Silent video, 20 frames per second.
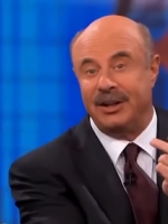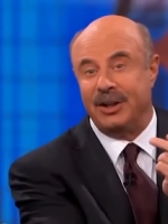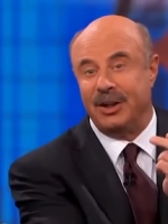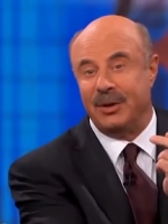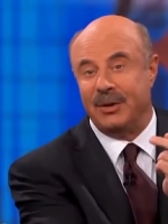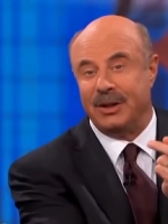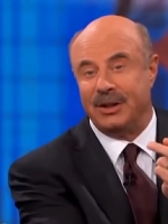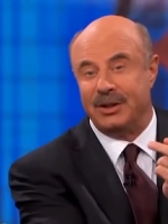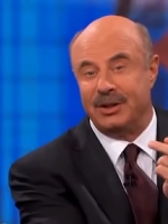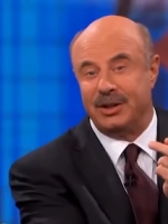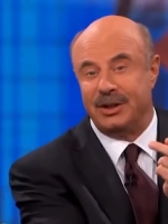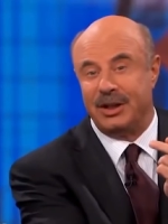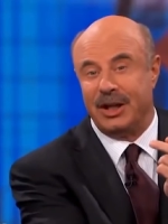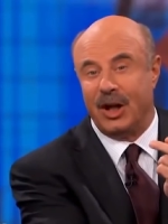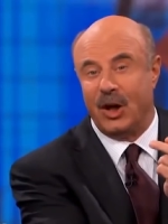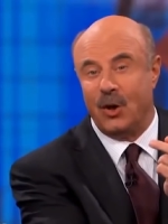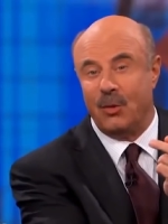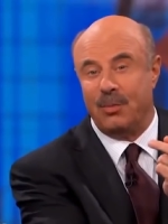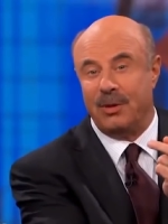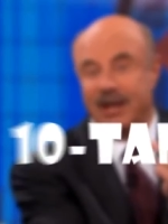At number
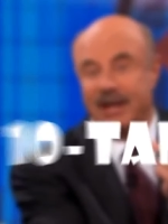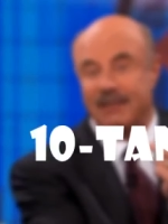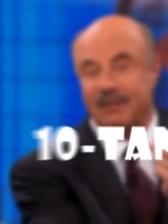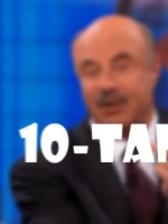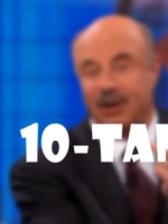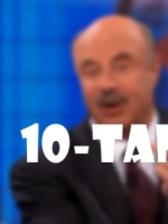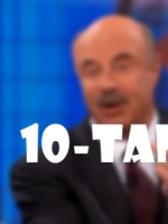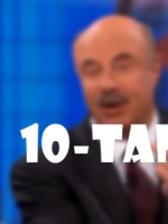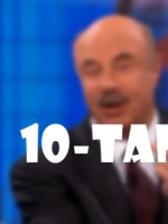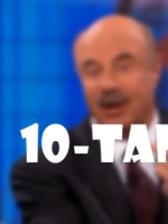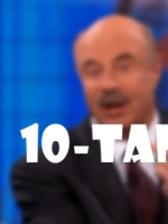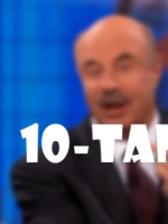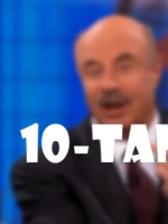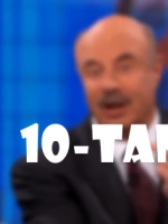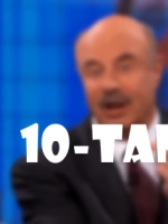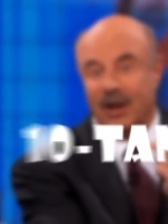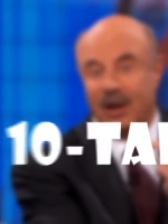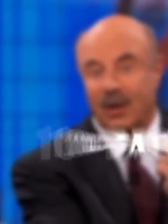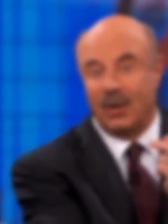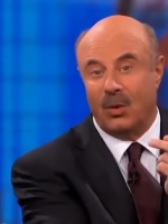10, we have
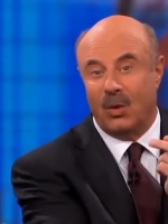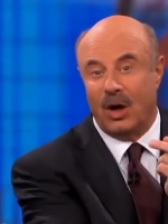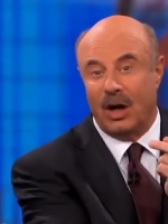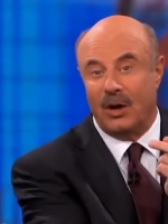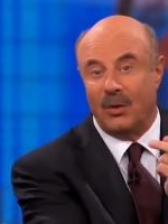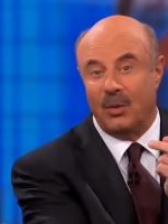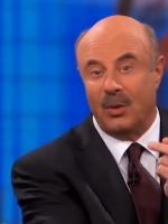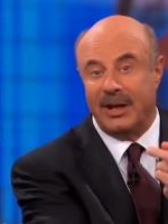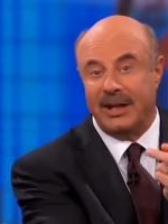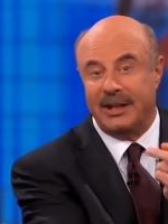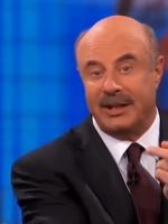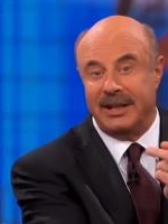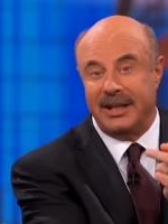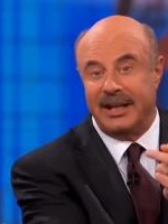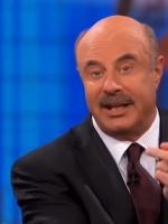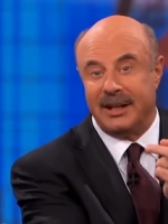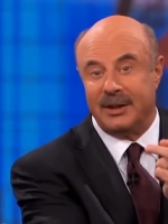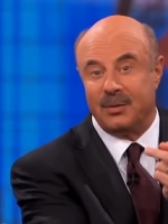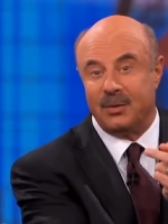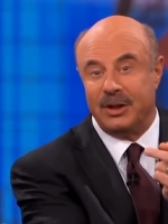Tanya. At the age of
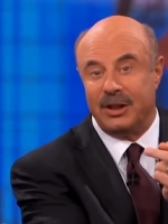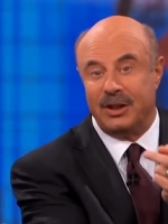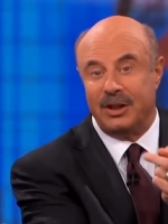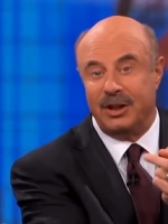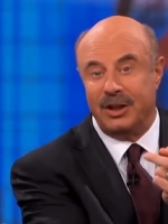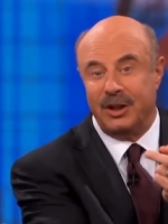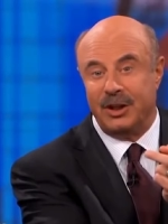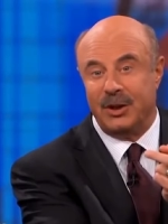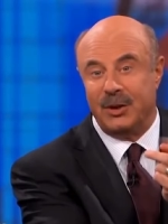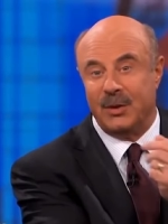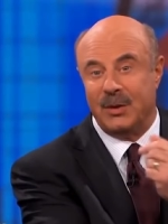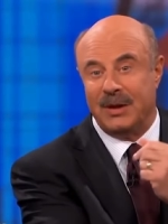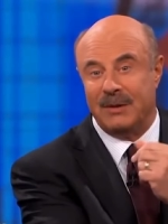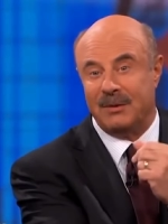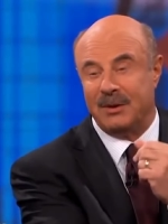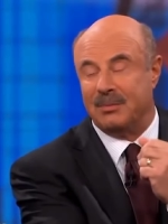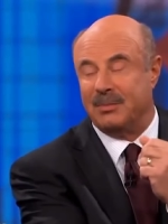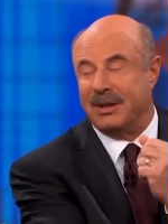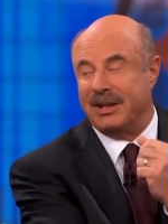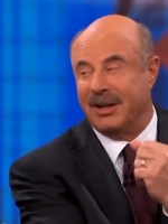29, Tanya
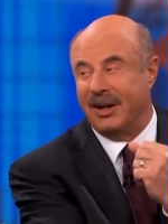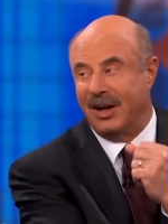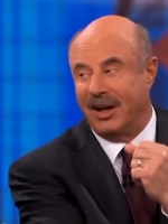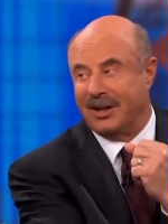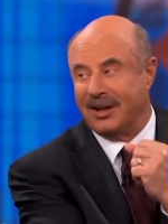gave her cell